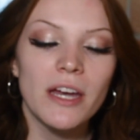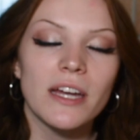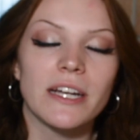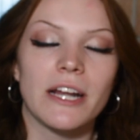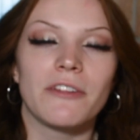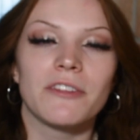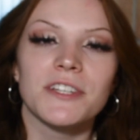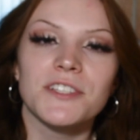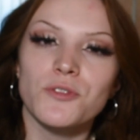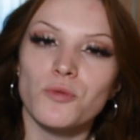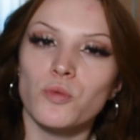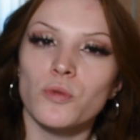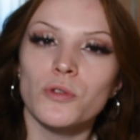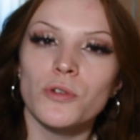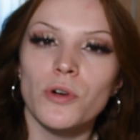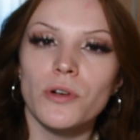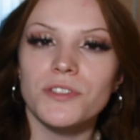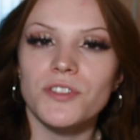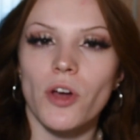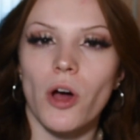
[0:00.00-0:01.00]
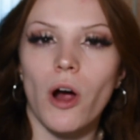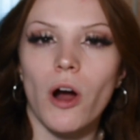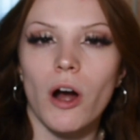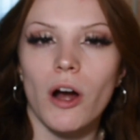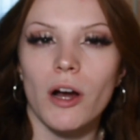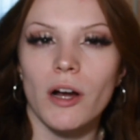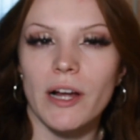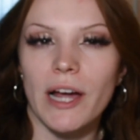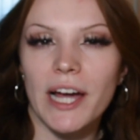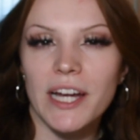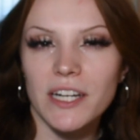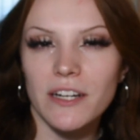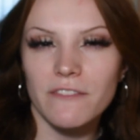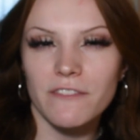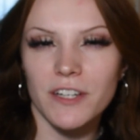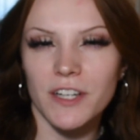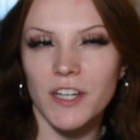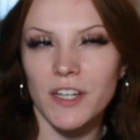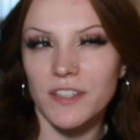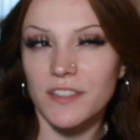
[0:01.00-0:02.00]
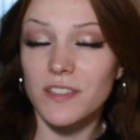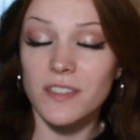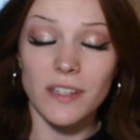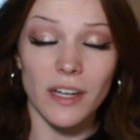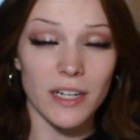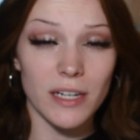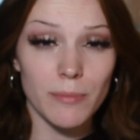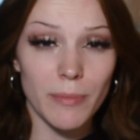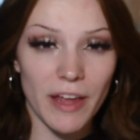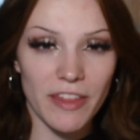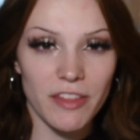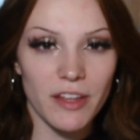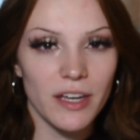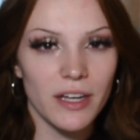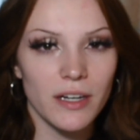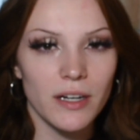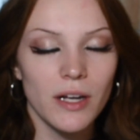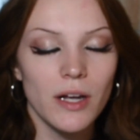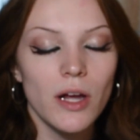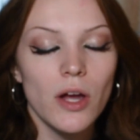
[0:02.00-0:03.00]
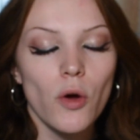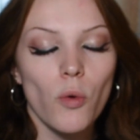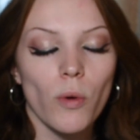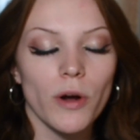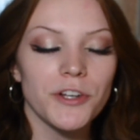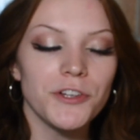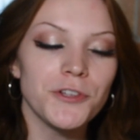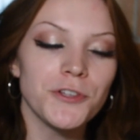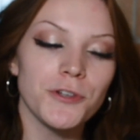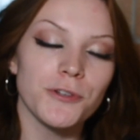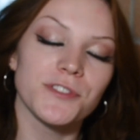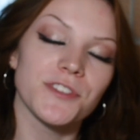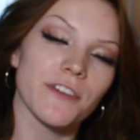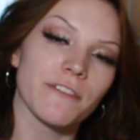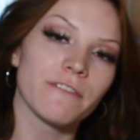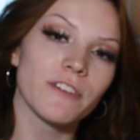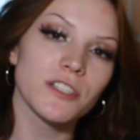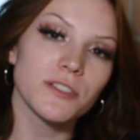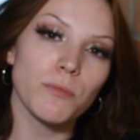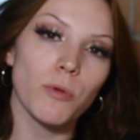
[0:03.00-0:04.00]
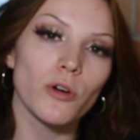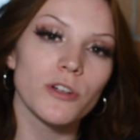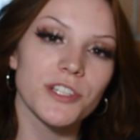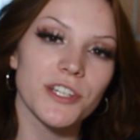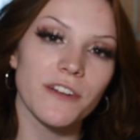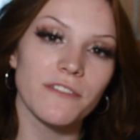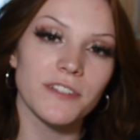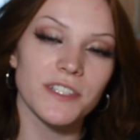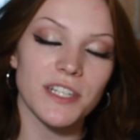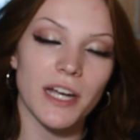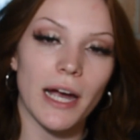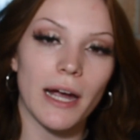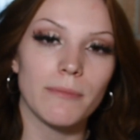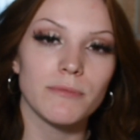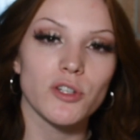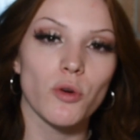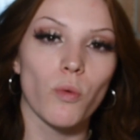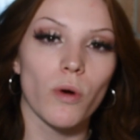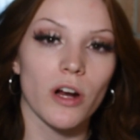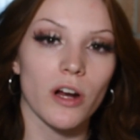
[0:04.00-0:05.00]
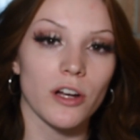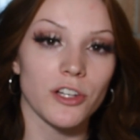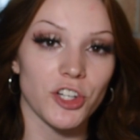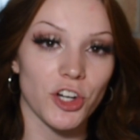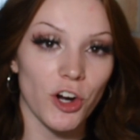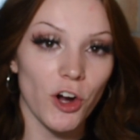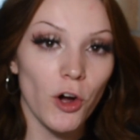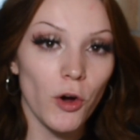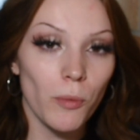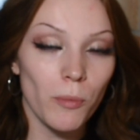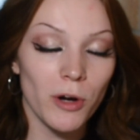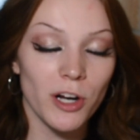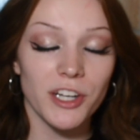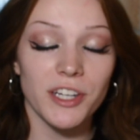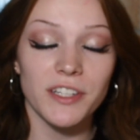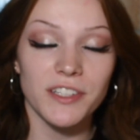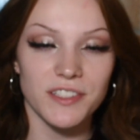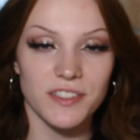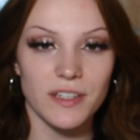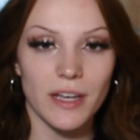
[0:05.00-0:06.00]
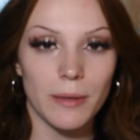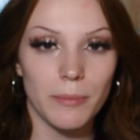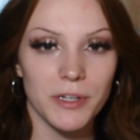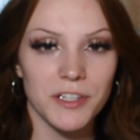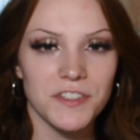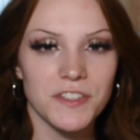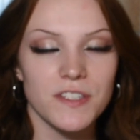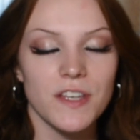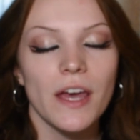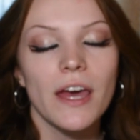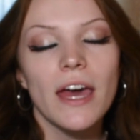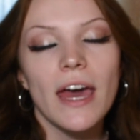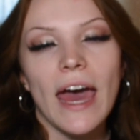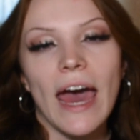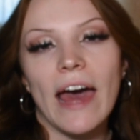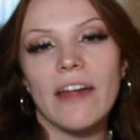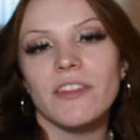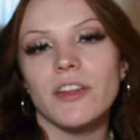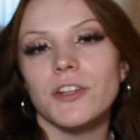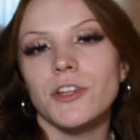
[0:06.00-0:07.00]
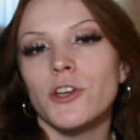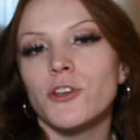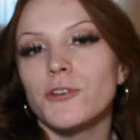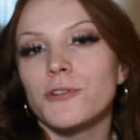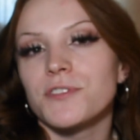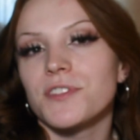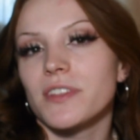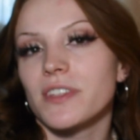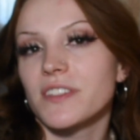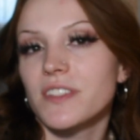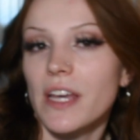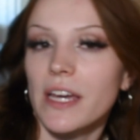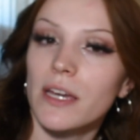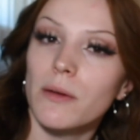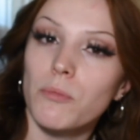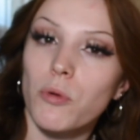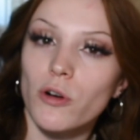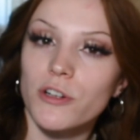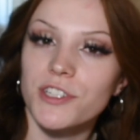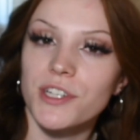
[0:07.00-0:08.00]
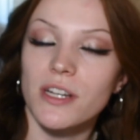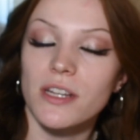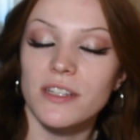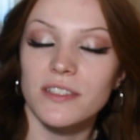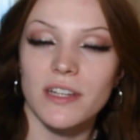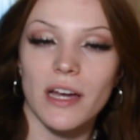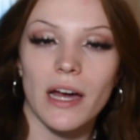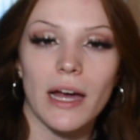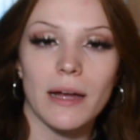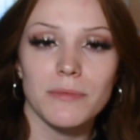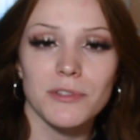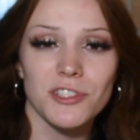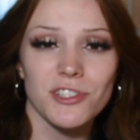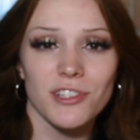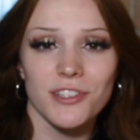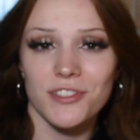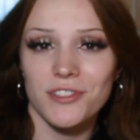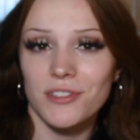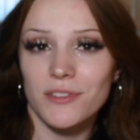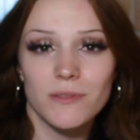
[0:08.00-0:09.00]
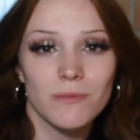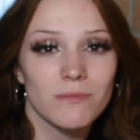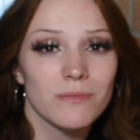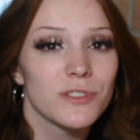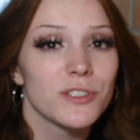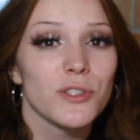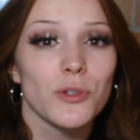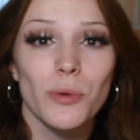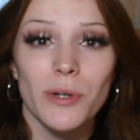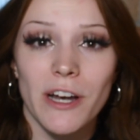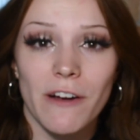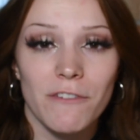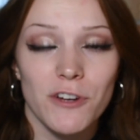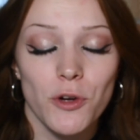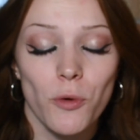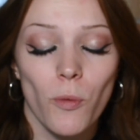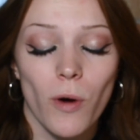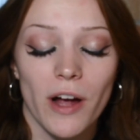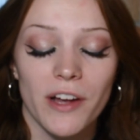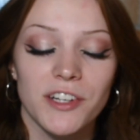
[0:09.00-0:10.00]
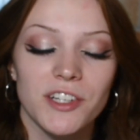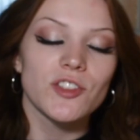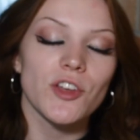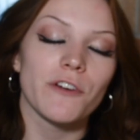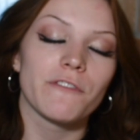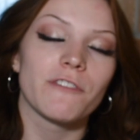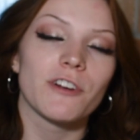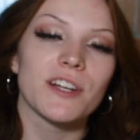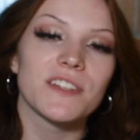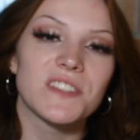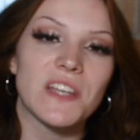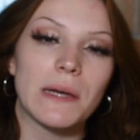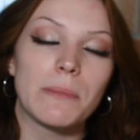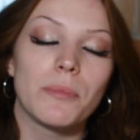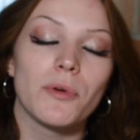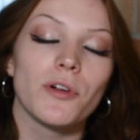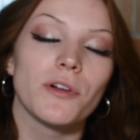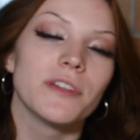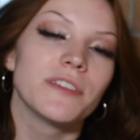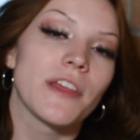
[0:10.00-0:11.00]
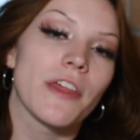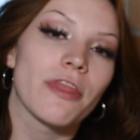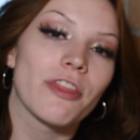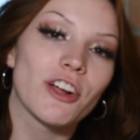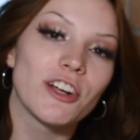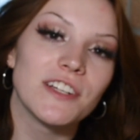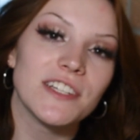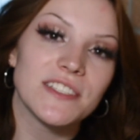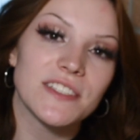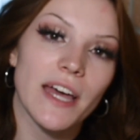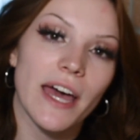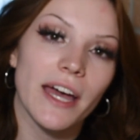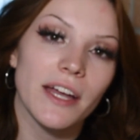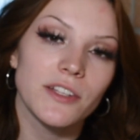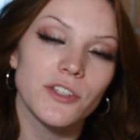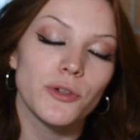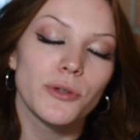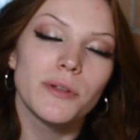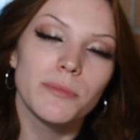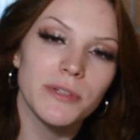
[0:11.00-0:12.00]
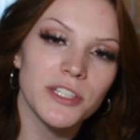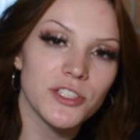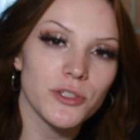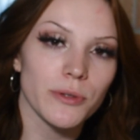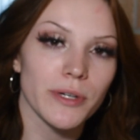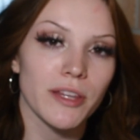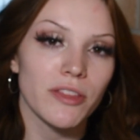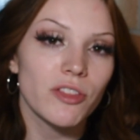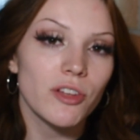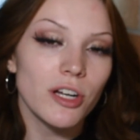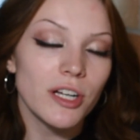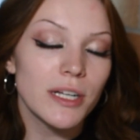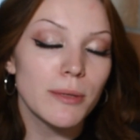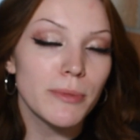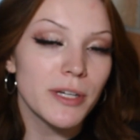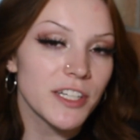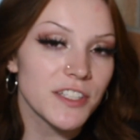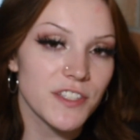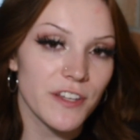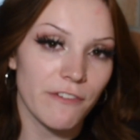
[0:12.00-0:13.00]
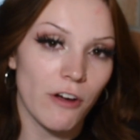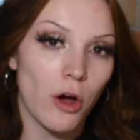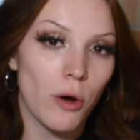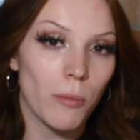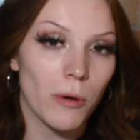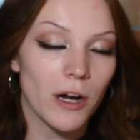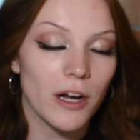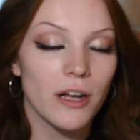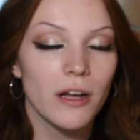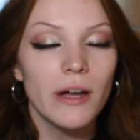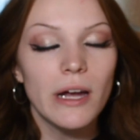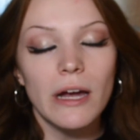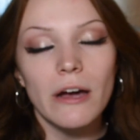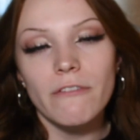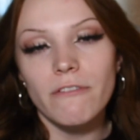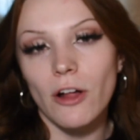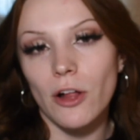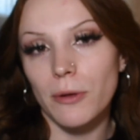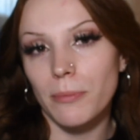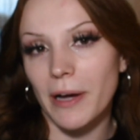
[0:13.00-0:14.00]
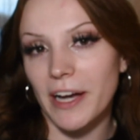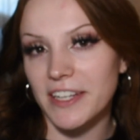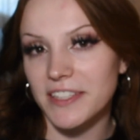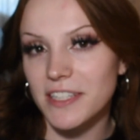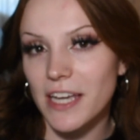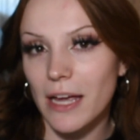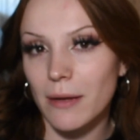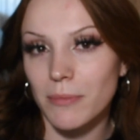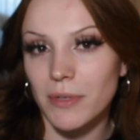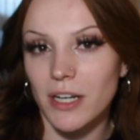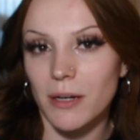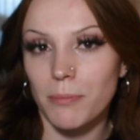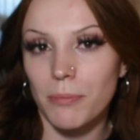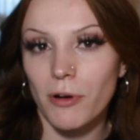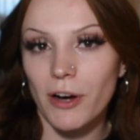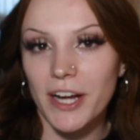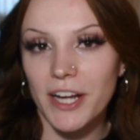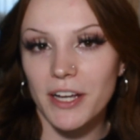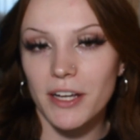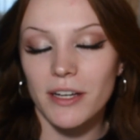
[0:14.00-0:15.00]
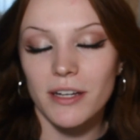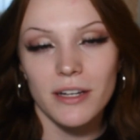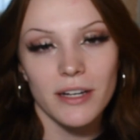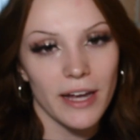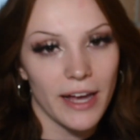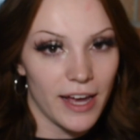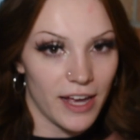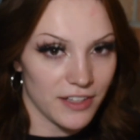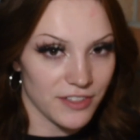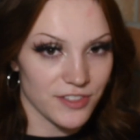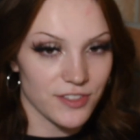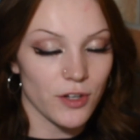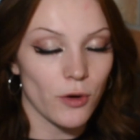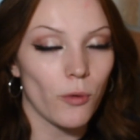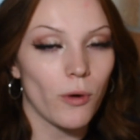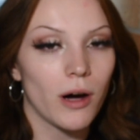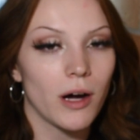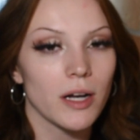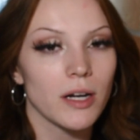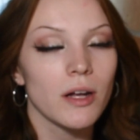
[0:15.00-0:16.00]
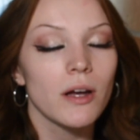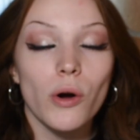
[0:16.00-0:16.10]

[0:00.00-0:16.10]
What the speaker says: Now these rules are kind of a study method where you use the first portion of the time to work on your homework and assignments, and then you use the second portion of the time to just do whatever you want. So for example, in the 30-10, you would be doing 30 minutes of homework followed by a 10-minute break, and so on.